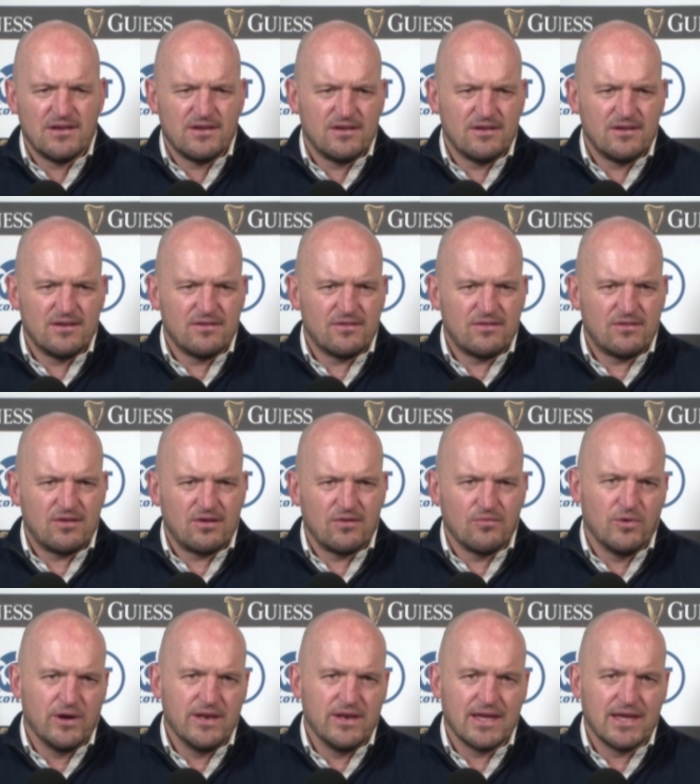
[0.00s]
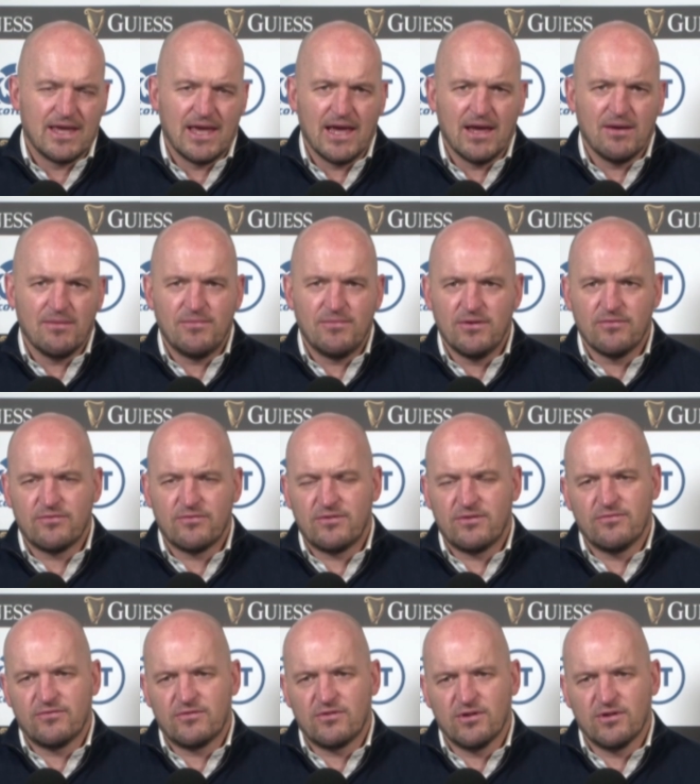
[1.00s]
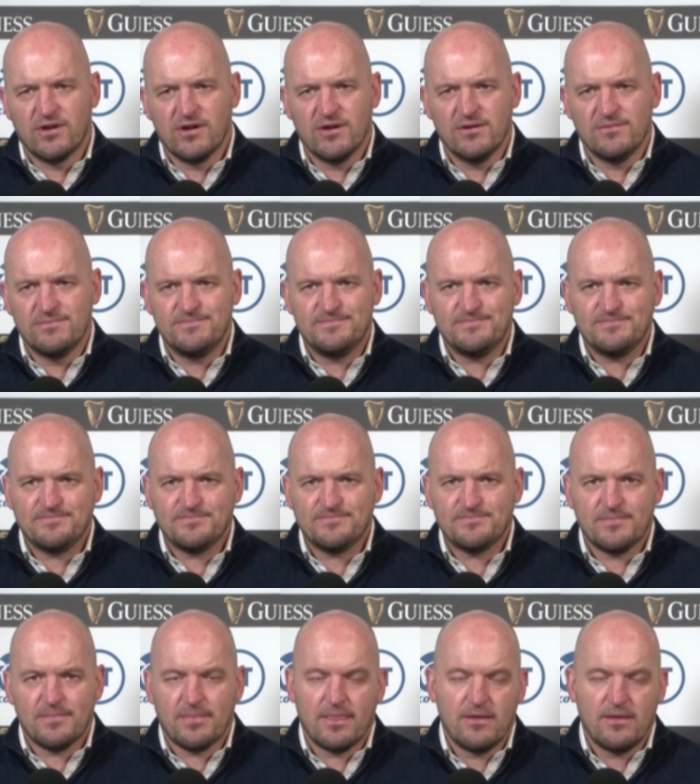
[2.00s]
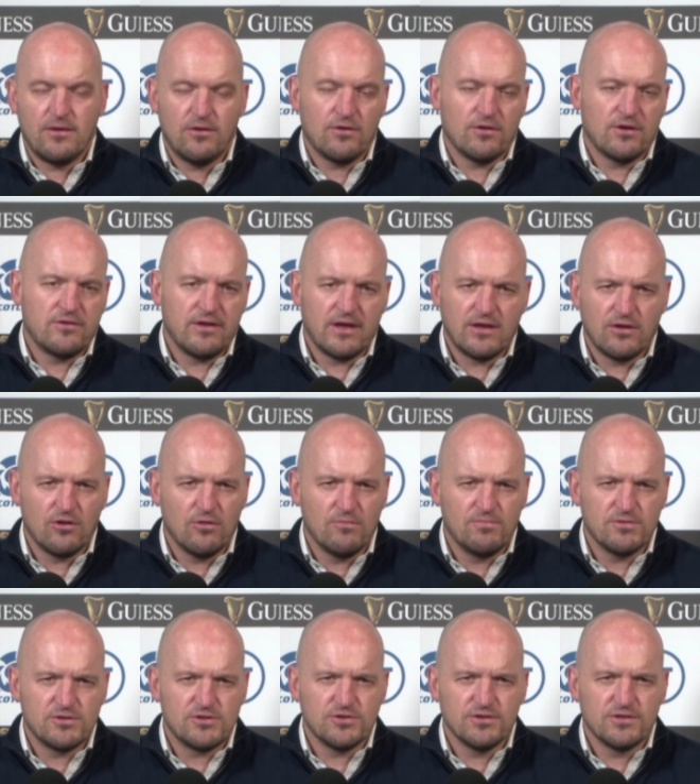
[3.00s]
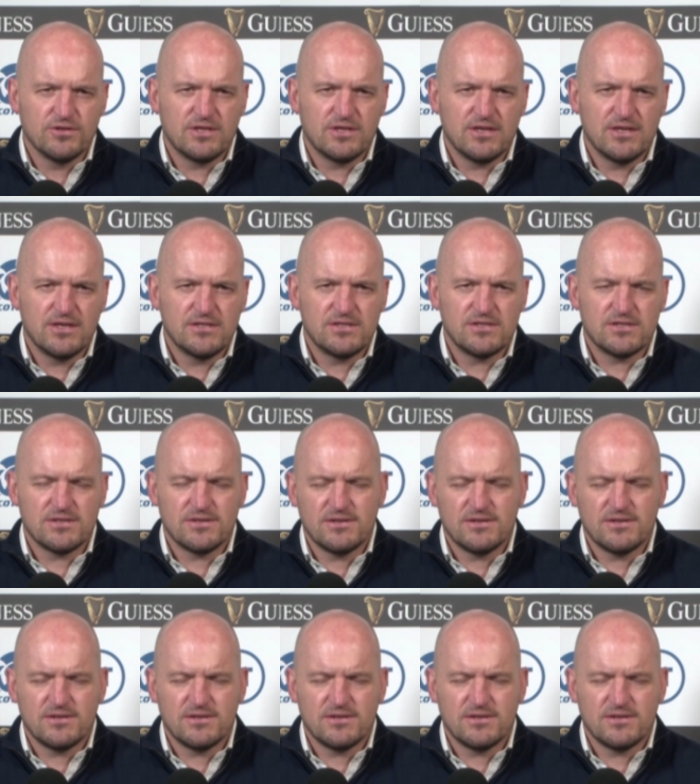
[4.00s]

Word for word: to win the game, you've you've got to got to take your opportunities.